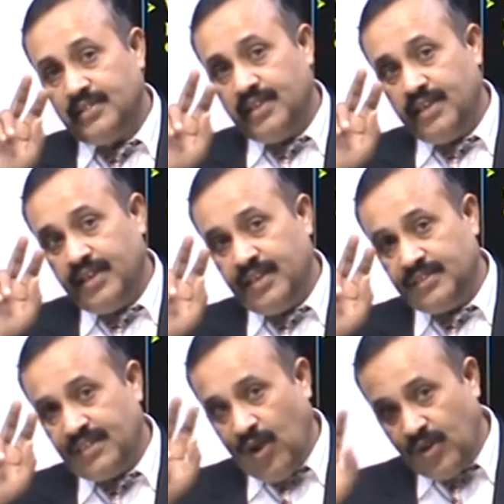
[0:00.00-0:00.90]

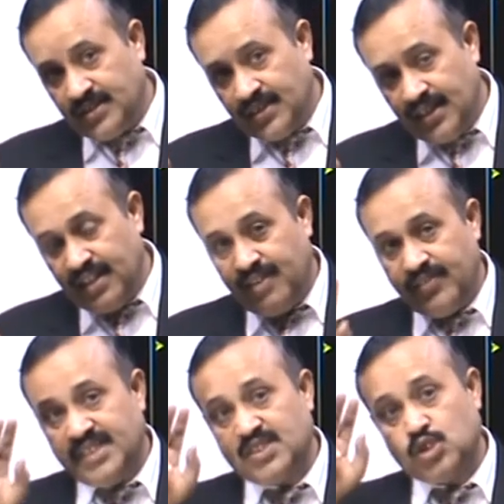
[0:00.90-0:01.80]
the original
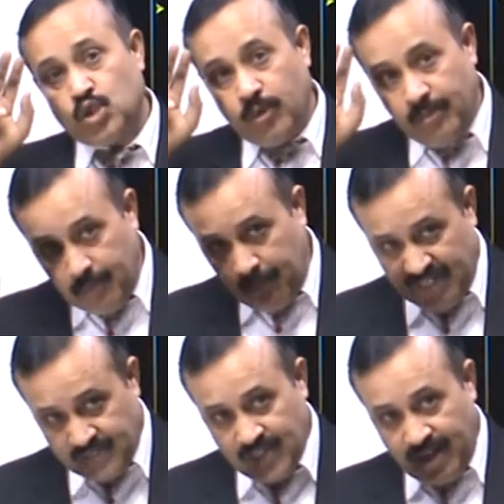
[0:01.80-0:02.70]
evidence should be
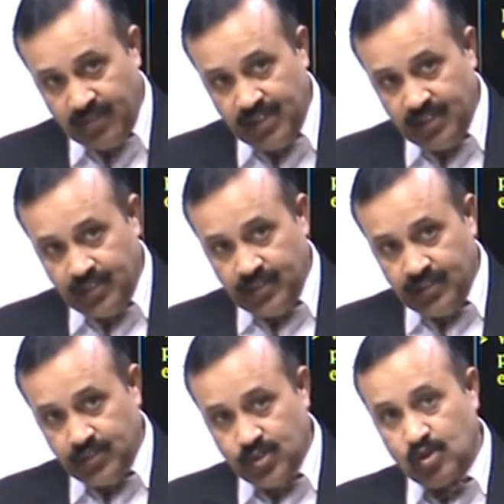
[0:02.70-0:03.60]
preserved
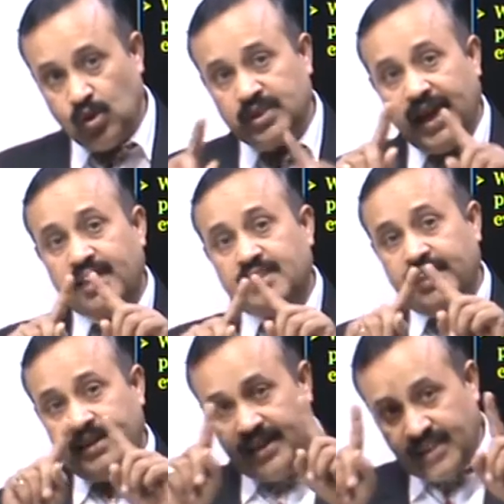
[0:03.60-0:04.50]
so that the
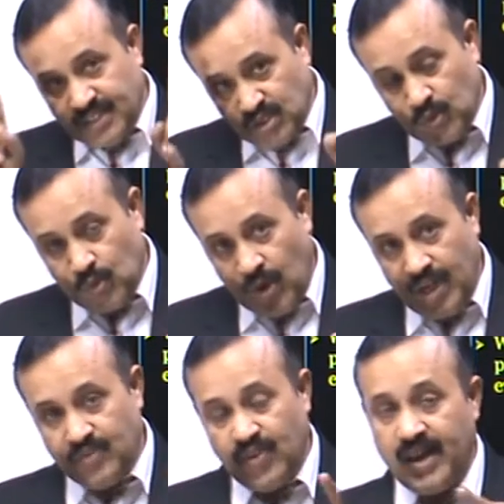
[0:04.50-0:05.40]
data should
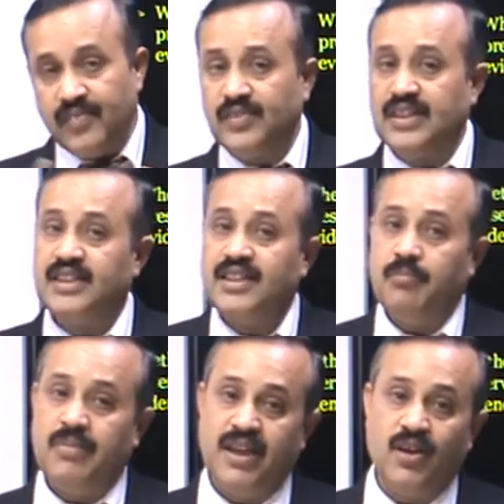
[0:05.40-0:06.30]
qualify within the
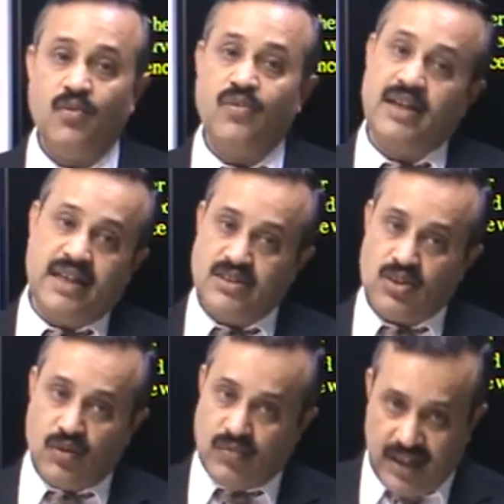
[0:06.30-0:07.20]
meaning of
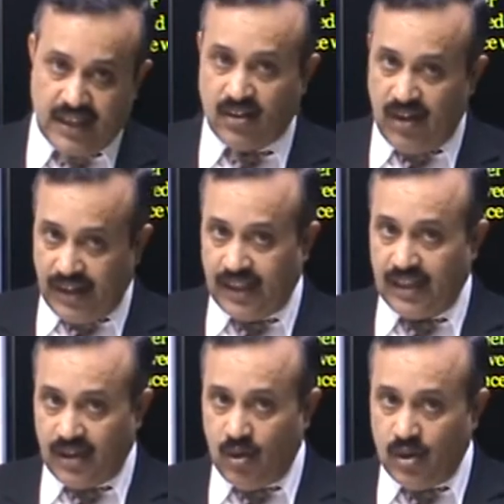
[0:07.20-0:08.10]
retention of electronic
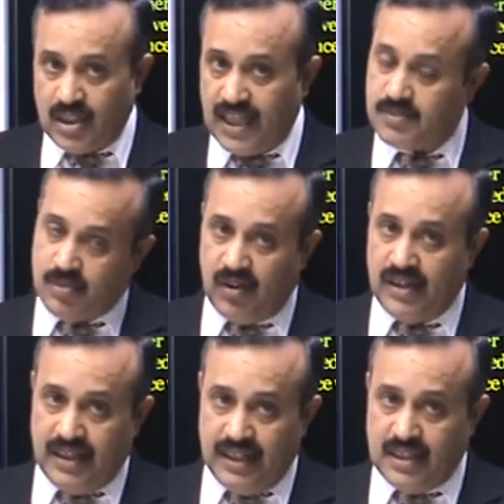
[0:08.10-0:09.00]
records as
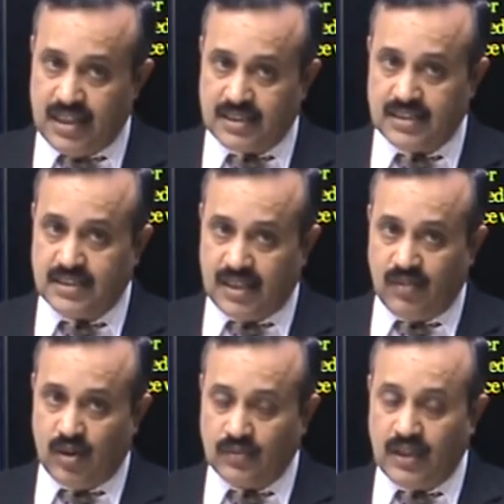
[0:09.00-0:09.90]
provided in section
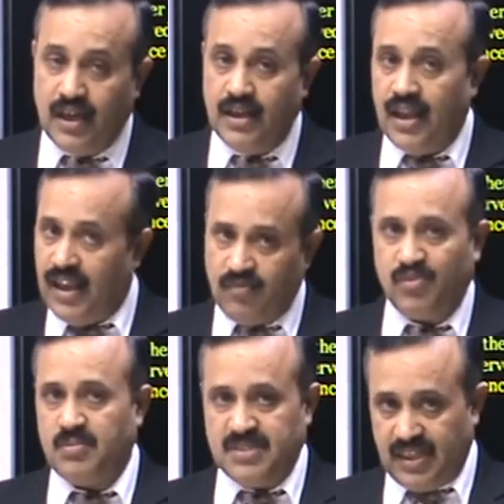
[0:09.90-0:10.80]
7 of the
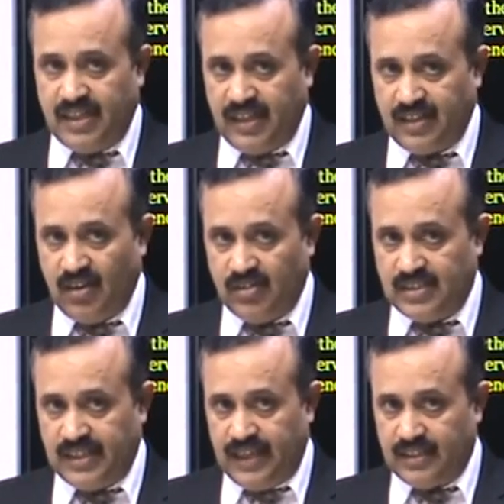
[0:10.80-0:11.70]
Information
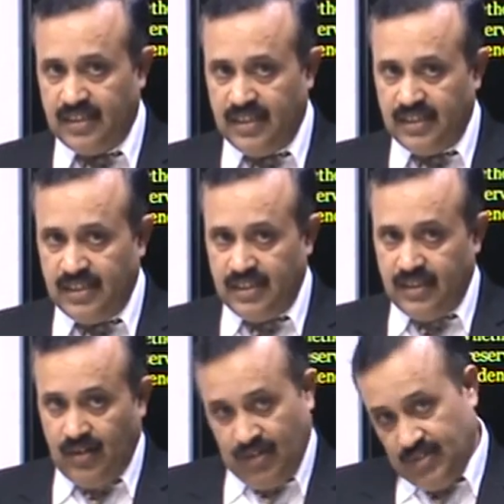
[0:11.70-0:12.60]
Technology Act
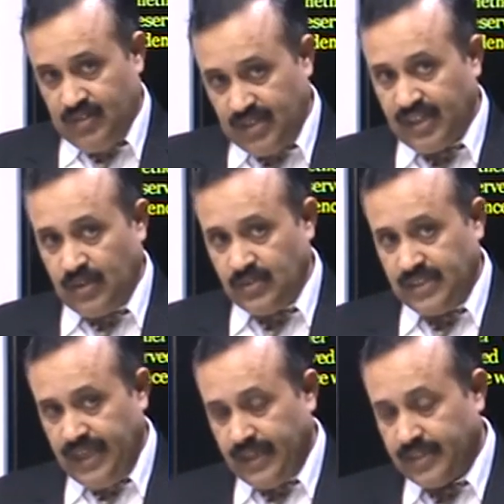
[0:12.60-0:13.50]
or
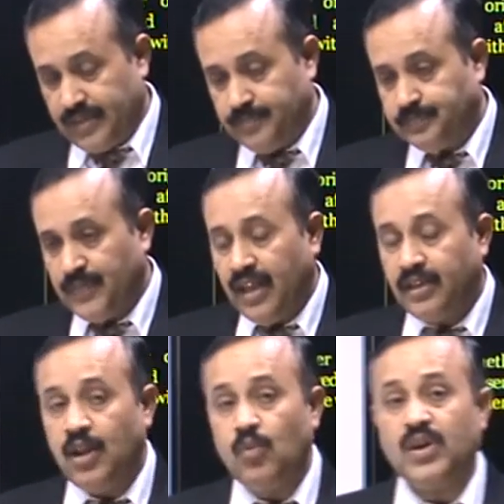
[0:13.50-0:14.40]
Technology Act.
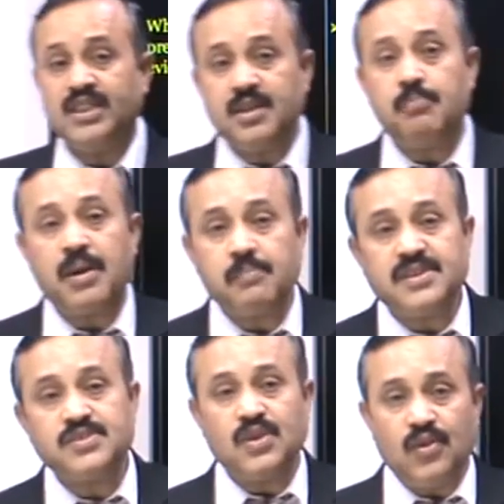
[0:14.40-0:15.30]
Now, what is the
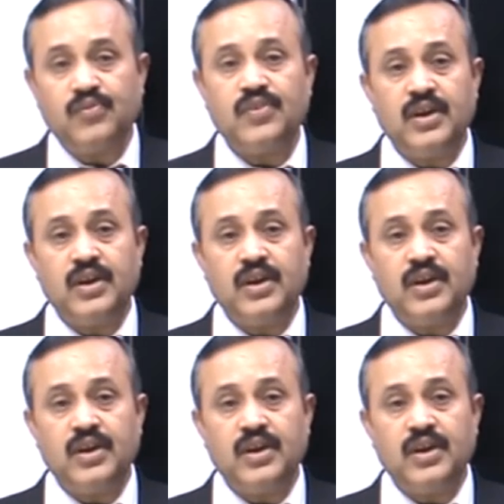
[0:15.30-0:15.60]
purpose of